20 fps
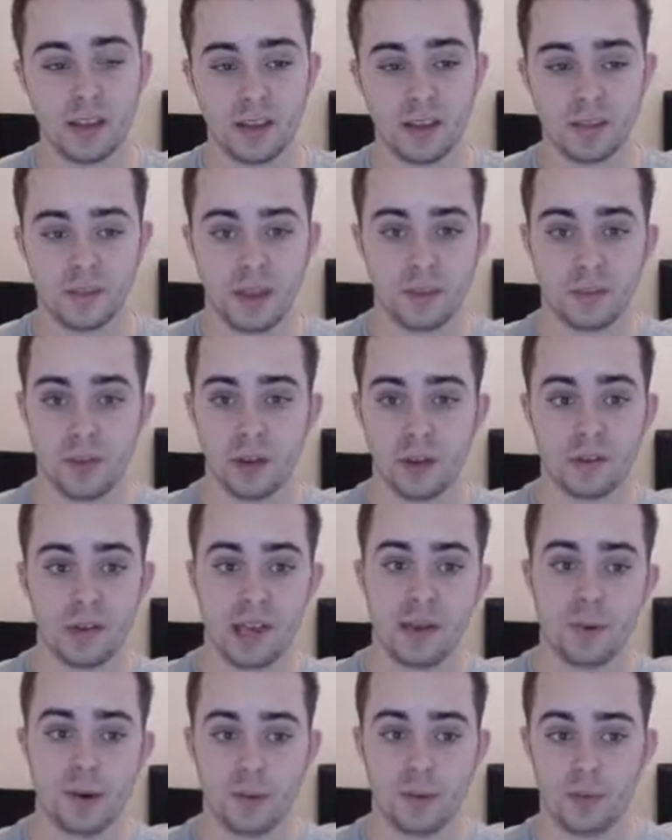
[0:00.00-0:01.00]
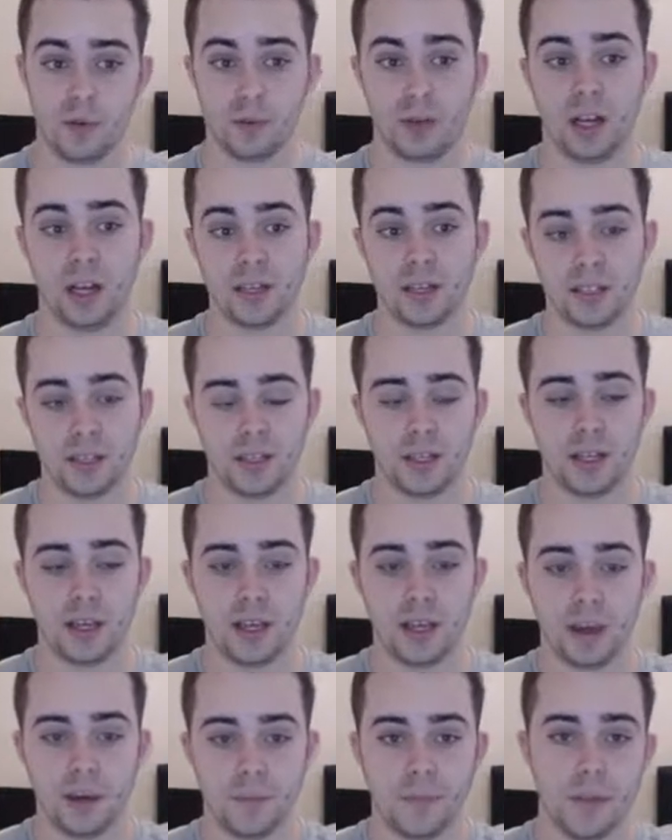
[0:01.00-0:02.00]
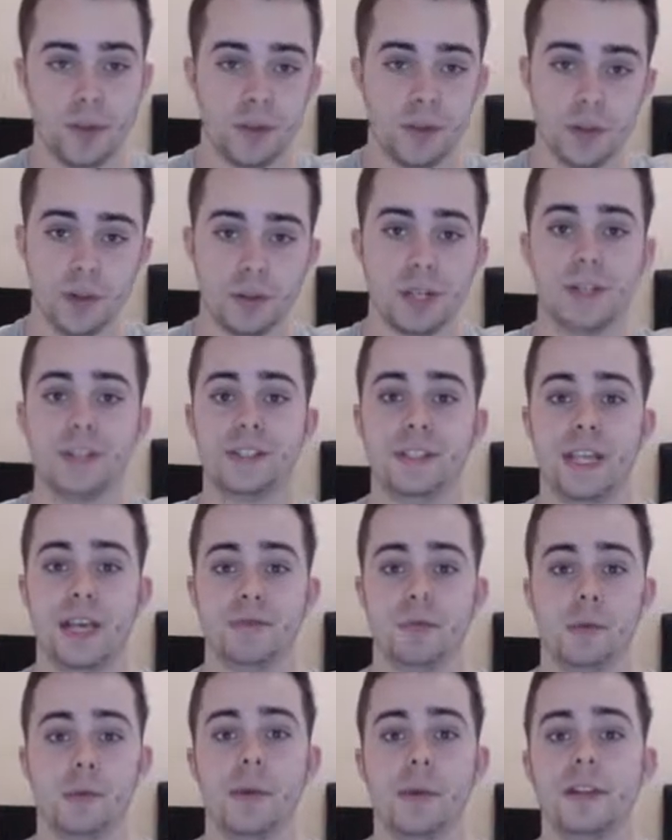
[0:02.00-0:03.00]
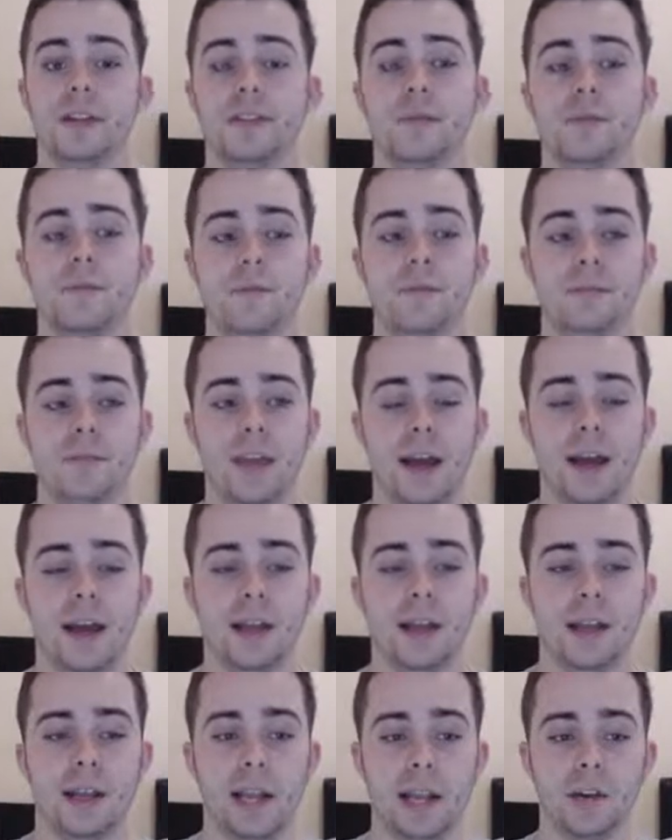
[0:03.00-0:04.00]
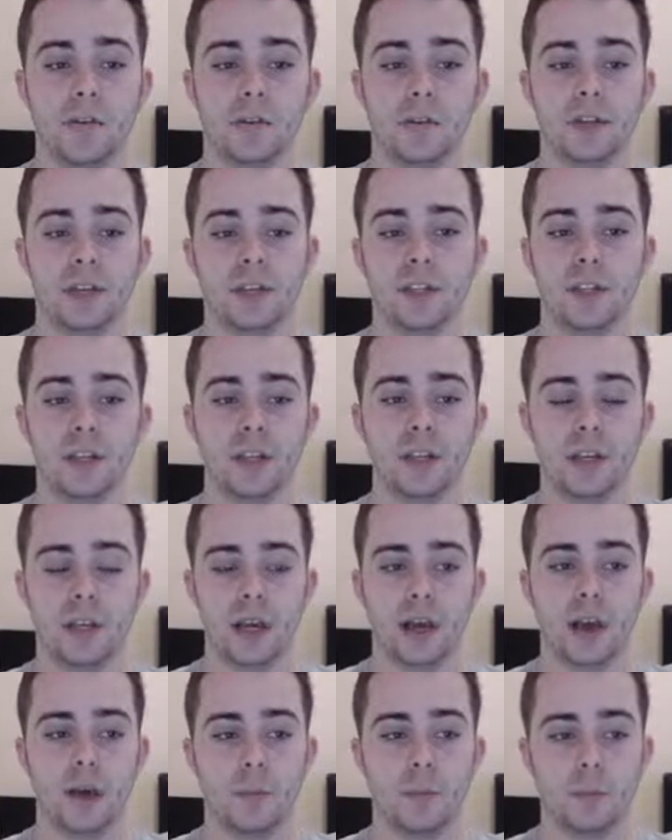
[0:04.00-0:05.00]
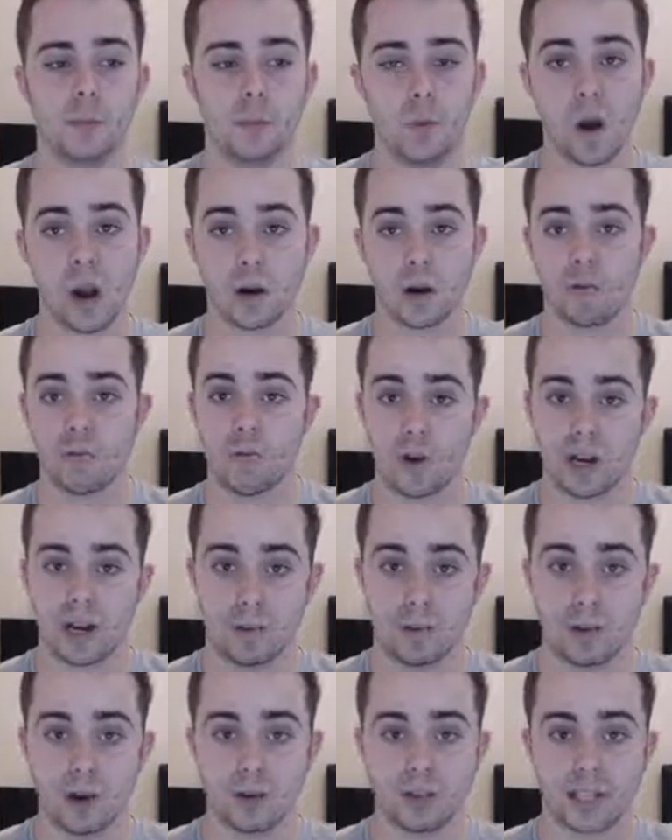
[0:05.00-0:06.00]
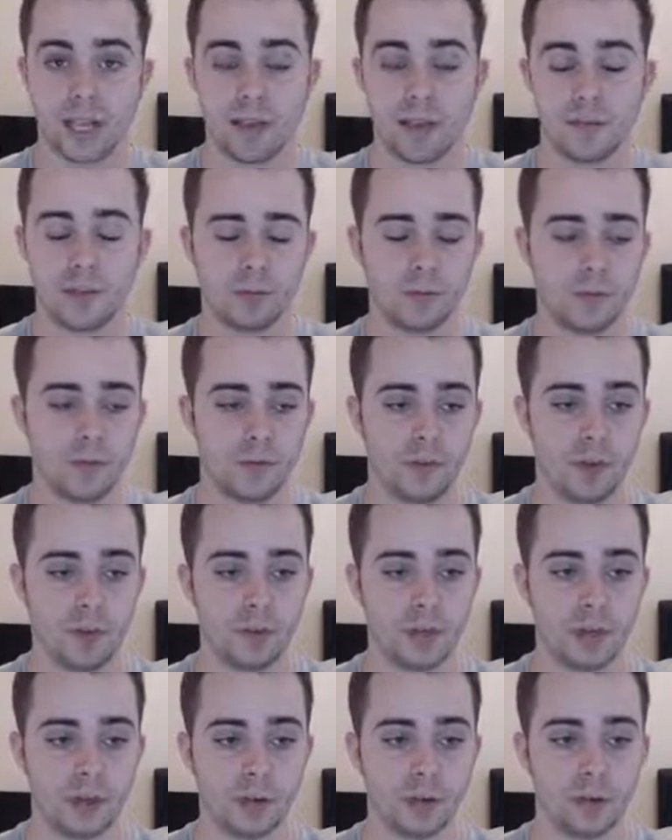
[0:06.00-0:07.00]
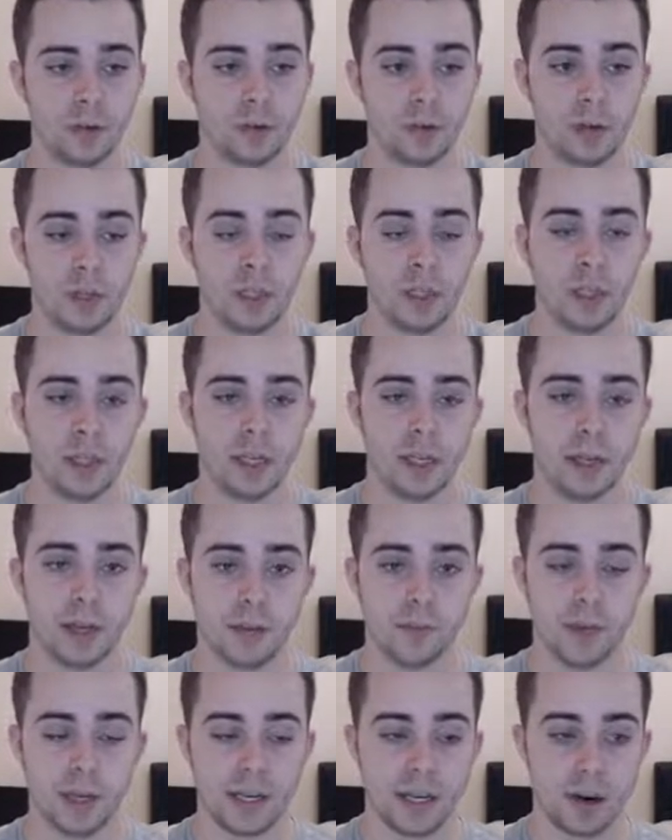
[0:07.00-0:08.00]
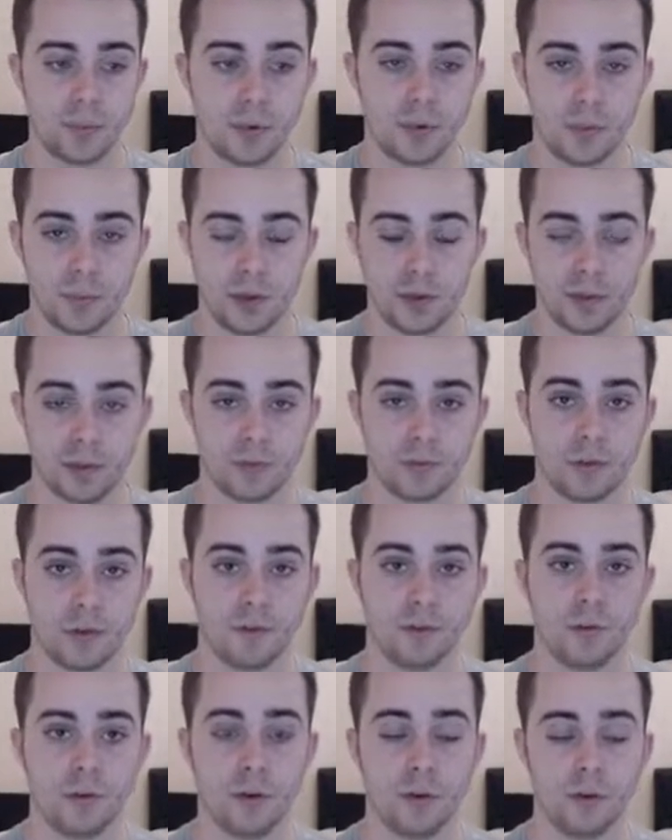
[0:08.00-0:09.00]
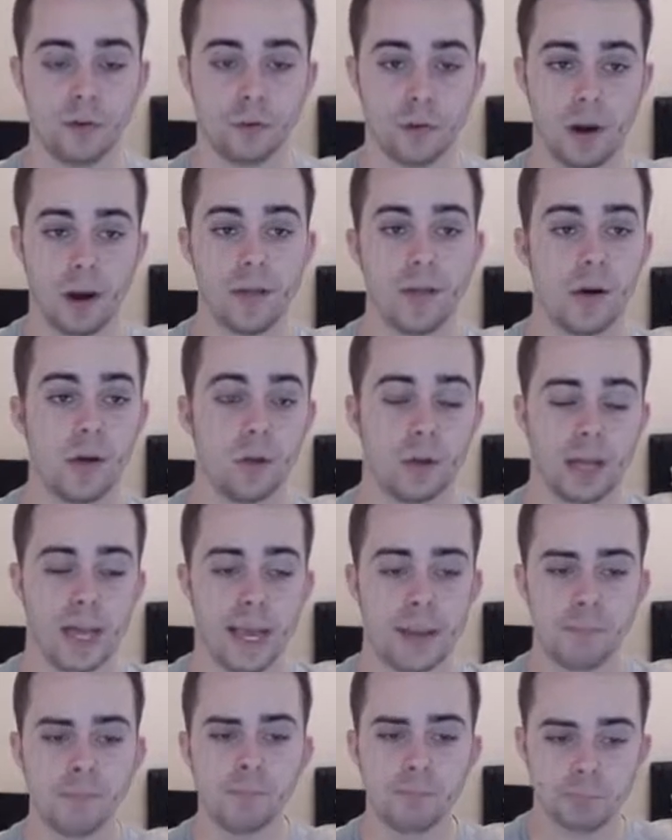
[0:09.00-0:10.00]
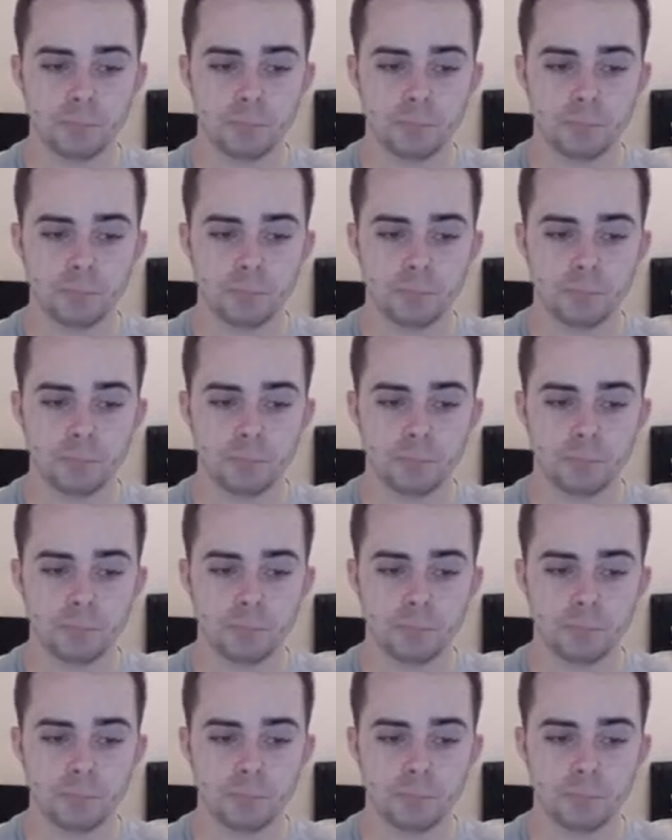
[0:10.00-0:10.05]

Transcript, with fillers: that don't get hit by Moonblast. Um, U-Turn is there for momentum. That and Landorus um, work really well together with U-Turn Core, um, and that'll put me on the front foot throughout the whole game.